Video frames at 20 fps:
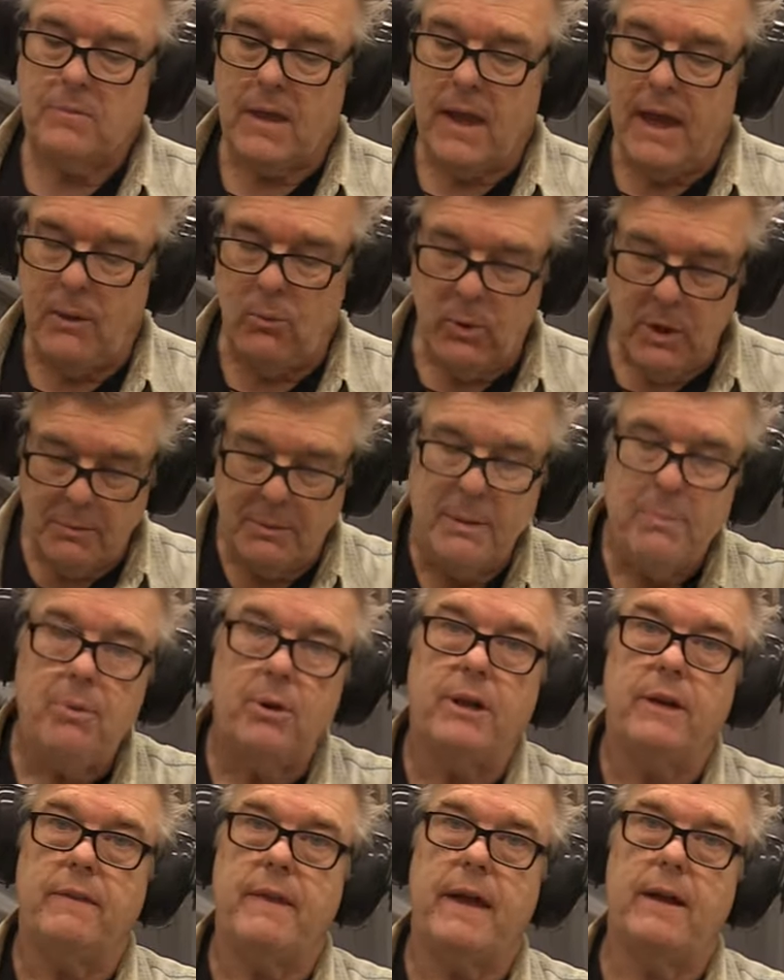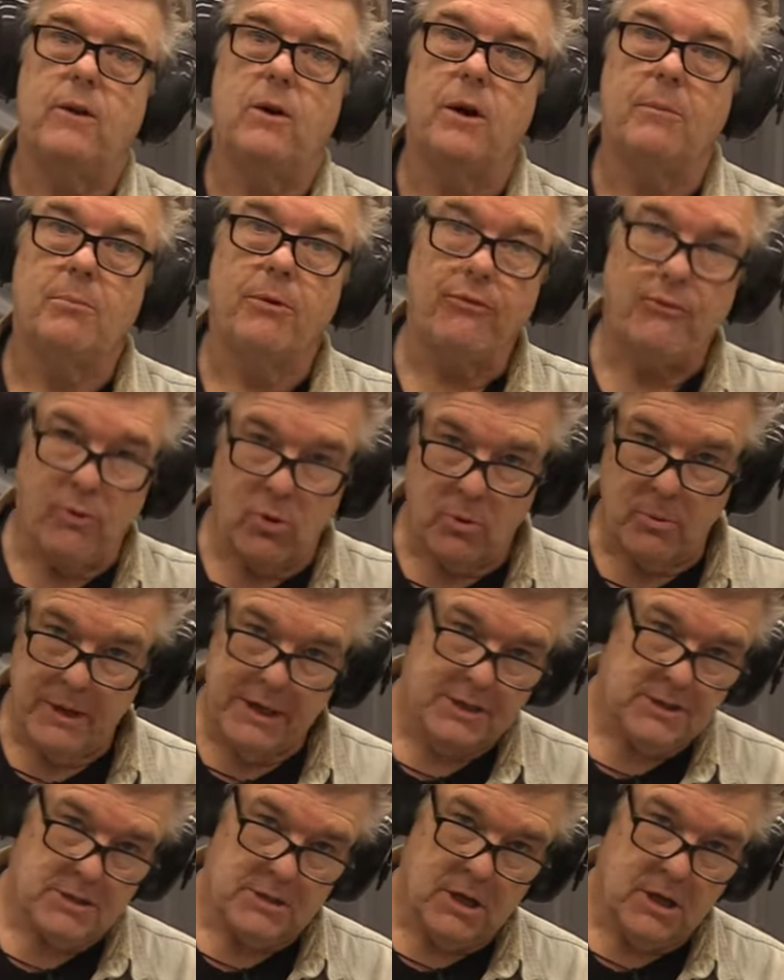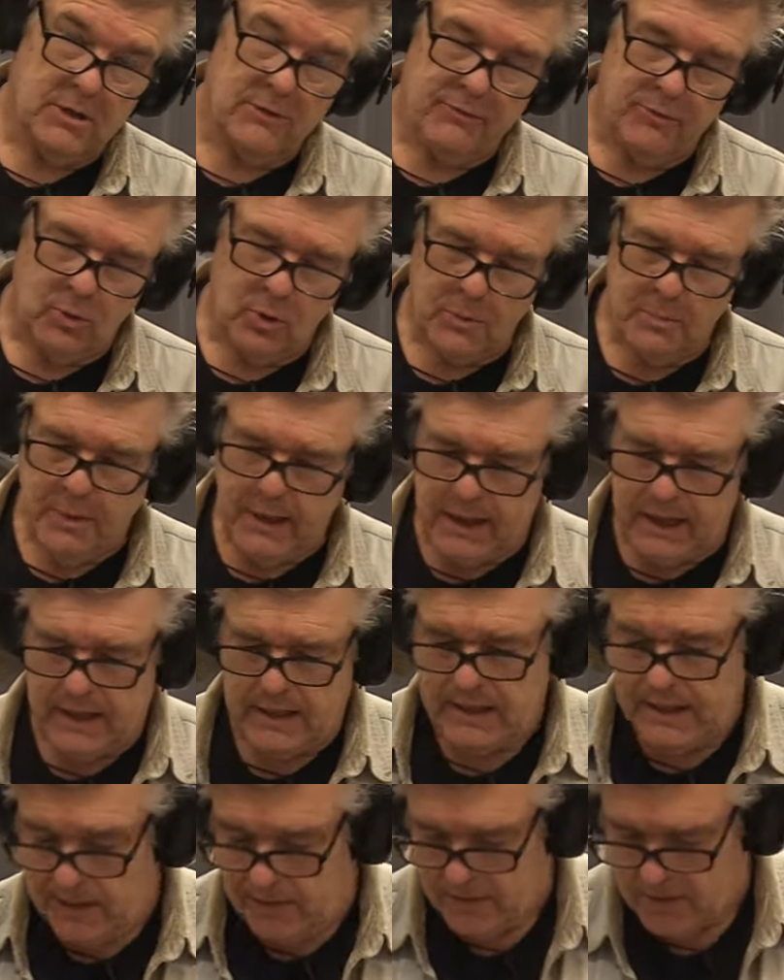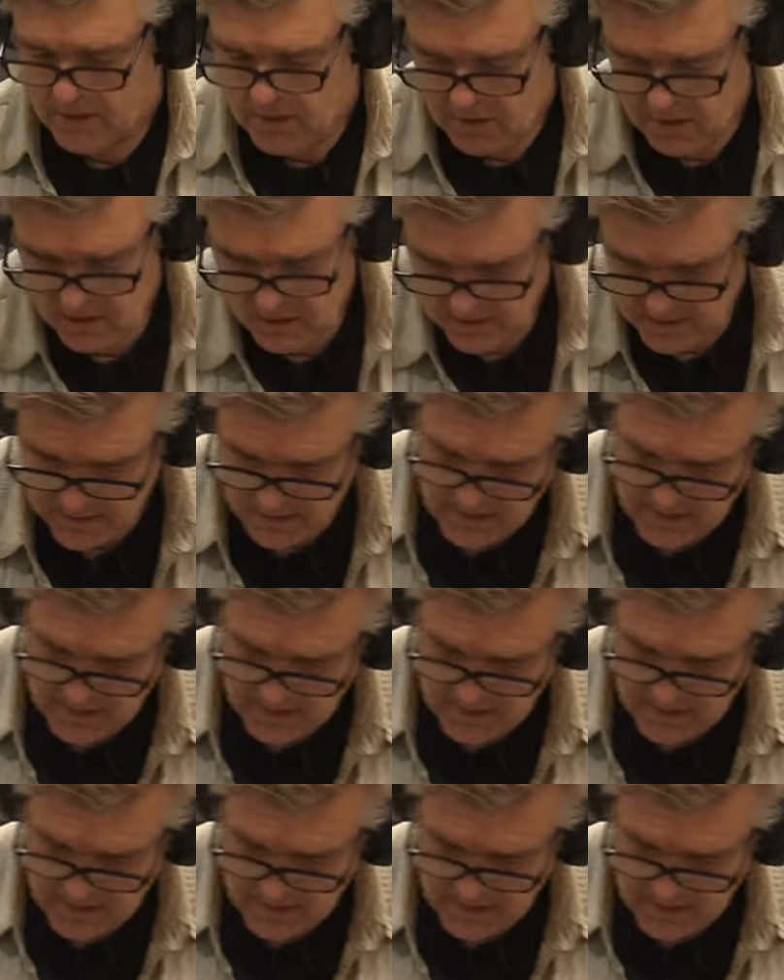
I will be putting that on before we install the floor pan in the car.